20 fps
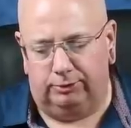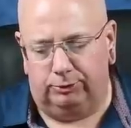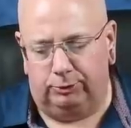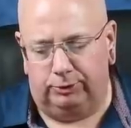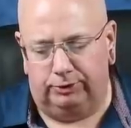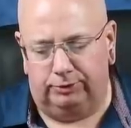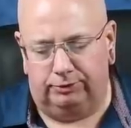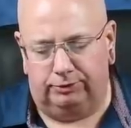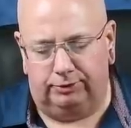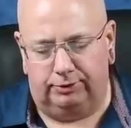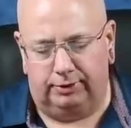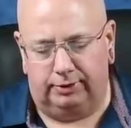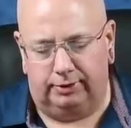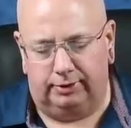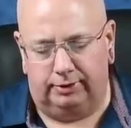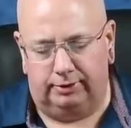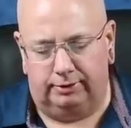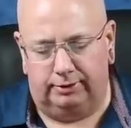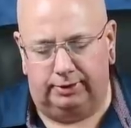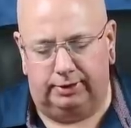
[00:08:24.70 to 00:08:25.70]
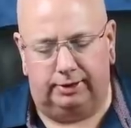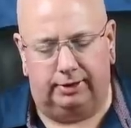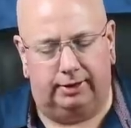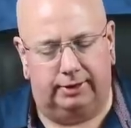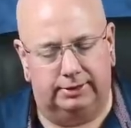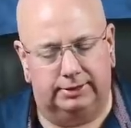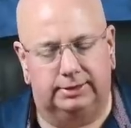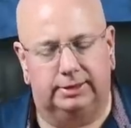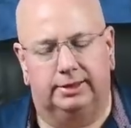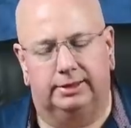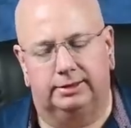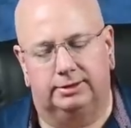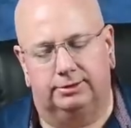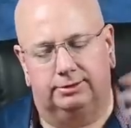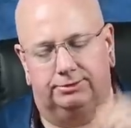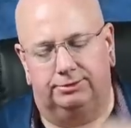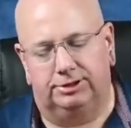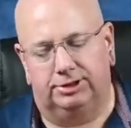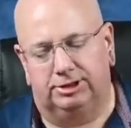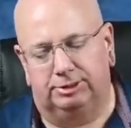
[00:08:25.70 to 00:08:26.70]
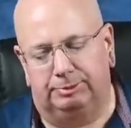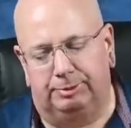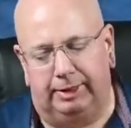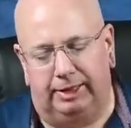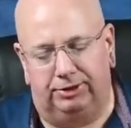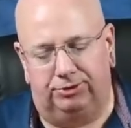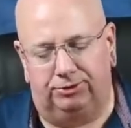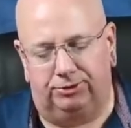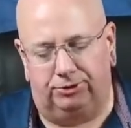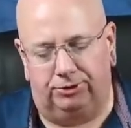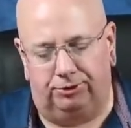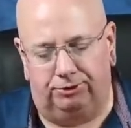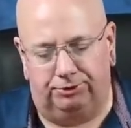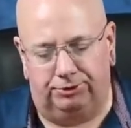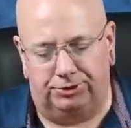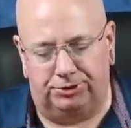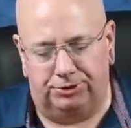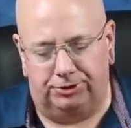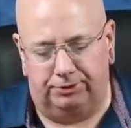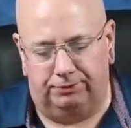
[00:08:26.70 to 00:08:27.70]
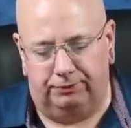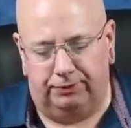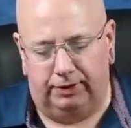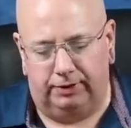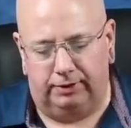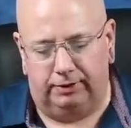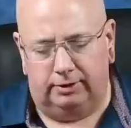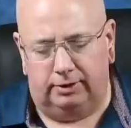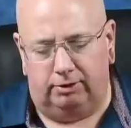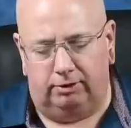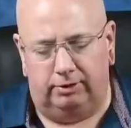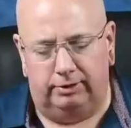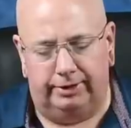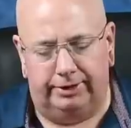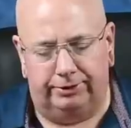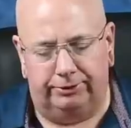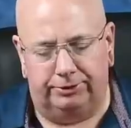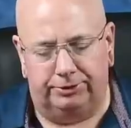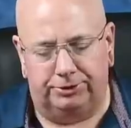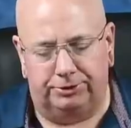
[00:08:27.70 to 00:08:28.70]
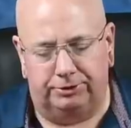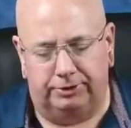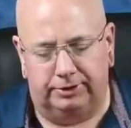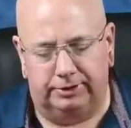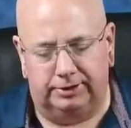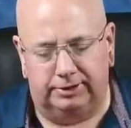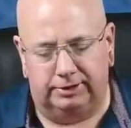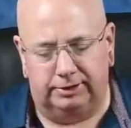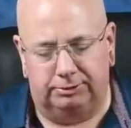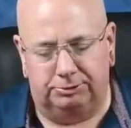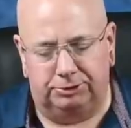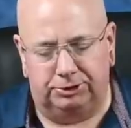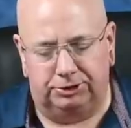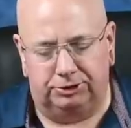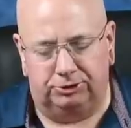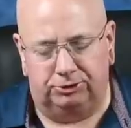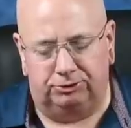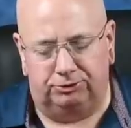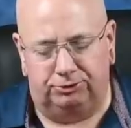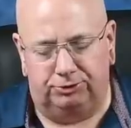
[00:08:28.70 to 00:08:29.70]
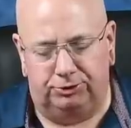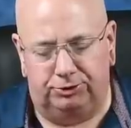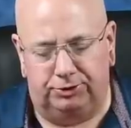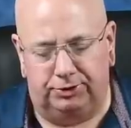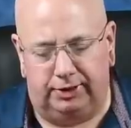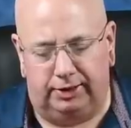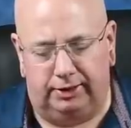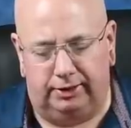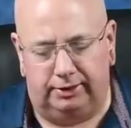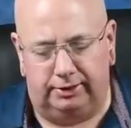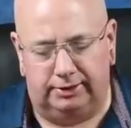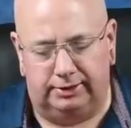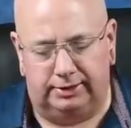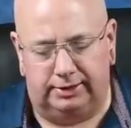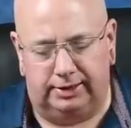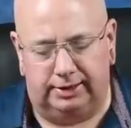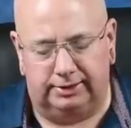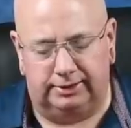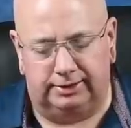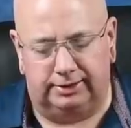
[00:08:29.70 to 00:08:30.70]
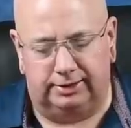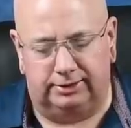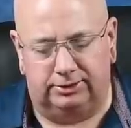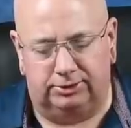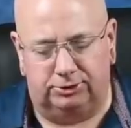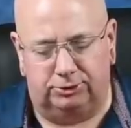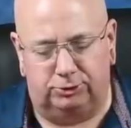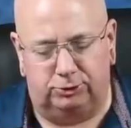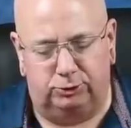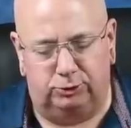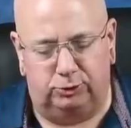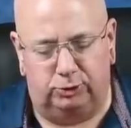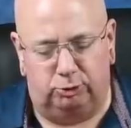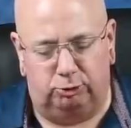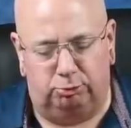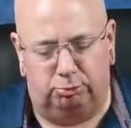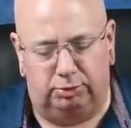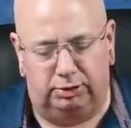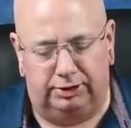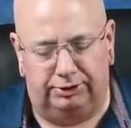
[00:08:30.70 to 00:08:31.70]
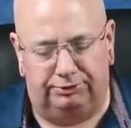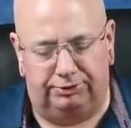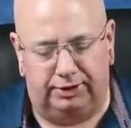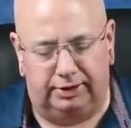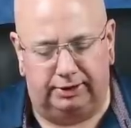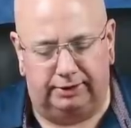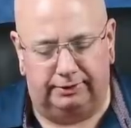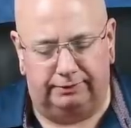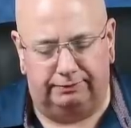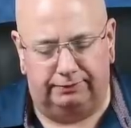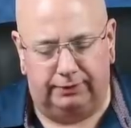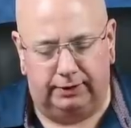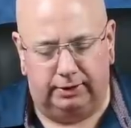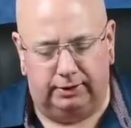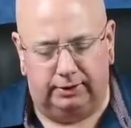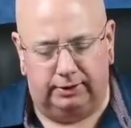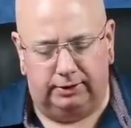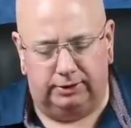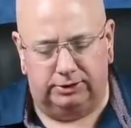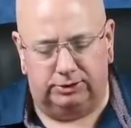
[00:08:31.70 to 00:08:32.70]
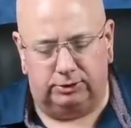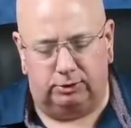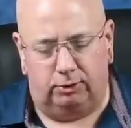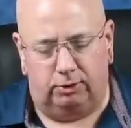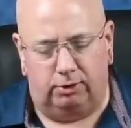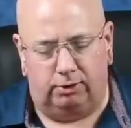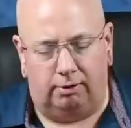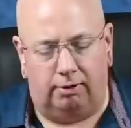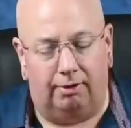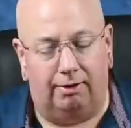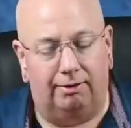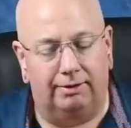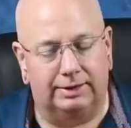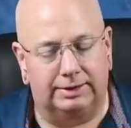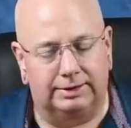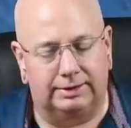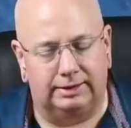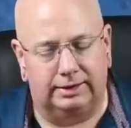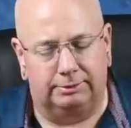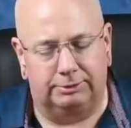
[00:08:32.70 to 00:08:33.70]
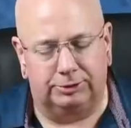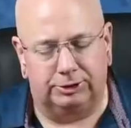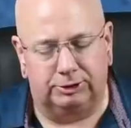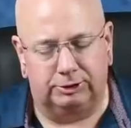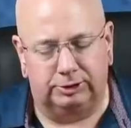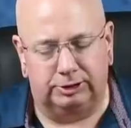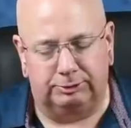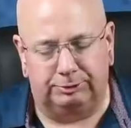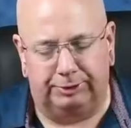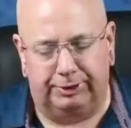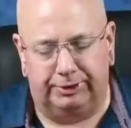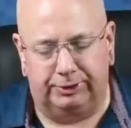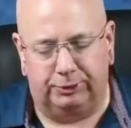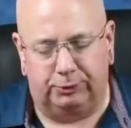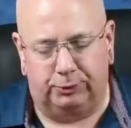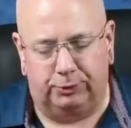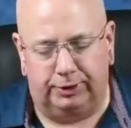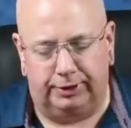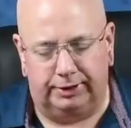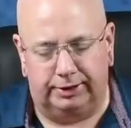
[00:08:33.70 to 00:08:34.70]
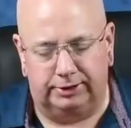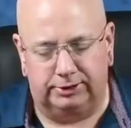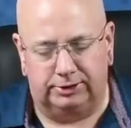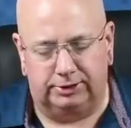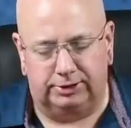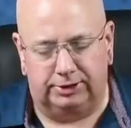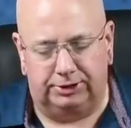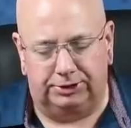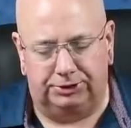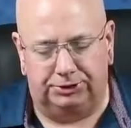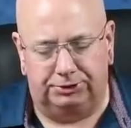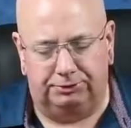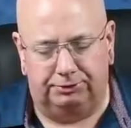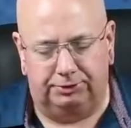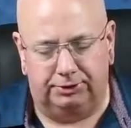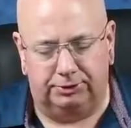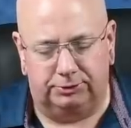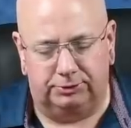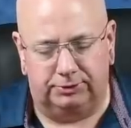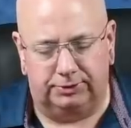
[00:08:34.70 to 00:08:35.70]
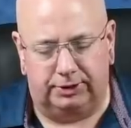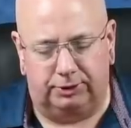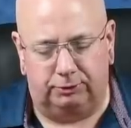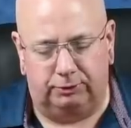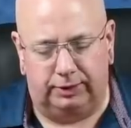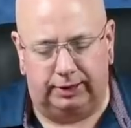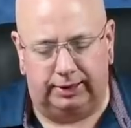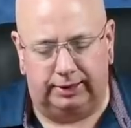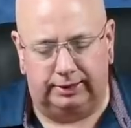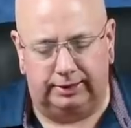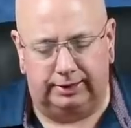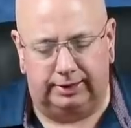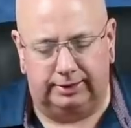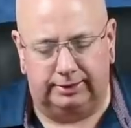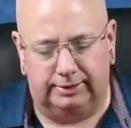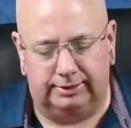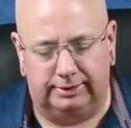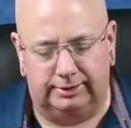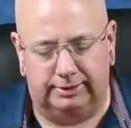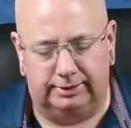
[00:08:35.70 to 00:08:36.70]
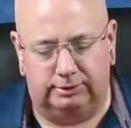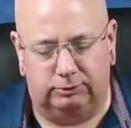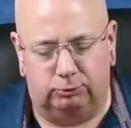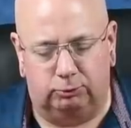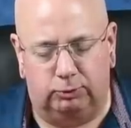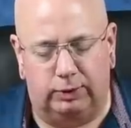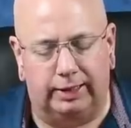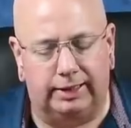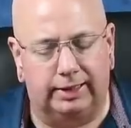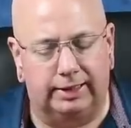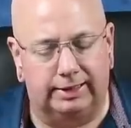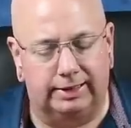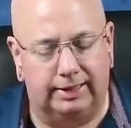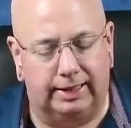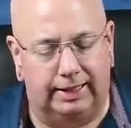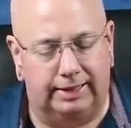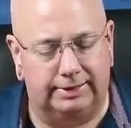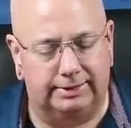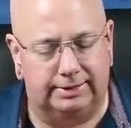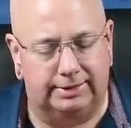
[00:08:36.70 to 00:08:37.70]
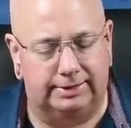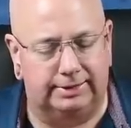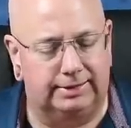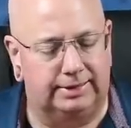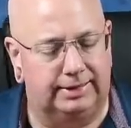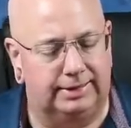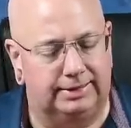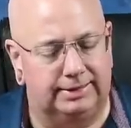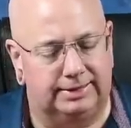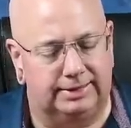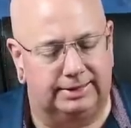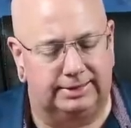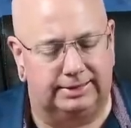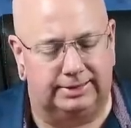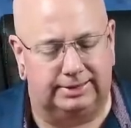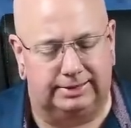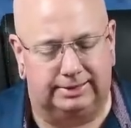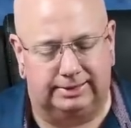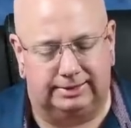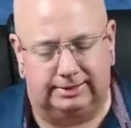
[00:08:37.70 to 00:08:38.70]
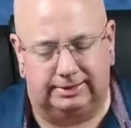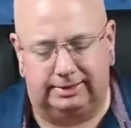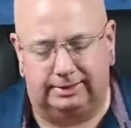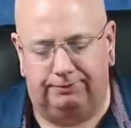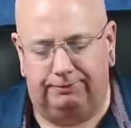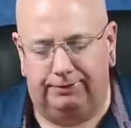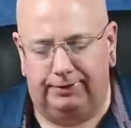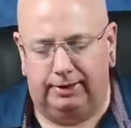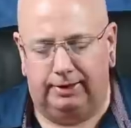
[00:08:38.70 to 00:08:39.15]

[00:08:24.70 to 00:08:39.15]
with uh, the nonsense of space curvature. All literature on the subject is futile and destined to oblivion. So are all attempts to explain the workings of the universe without recognizing, recognizing the existence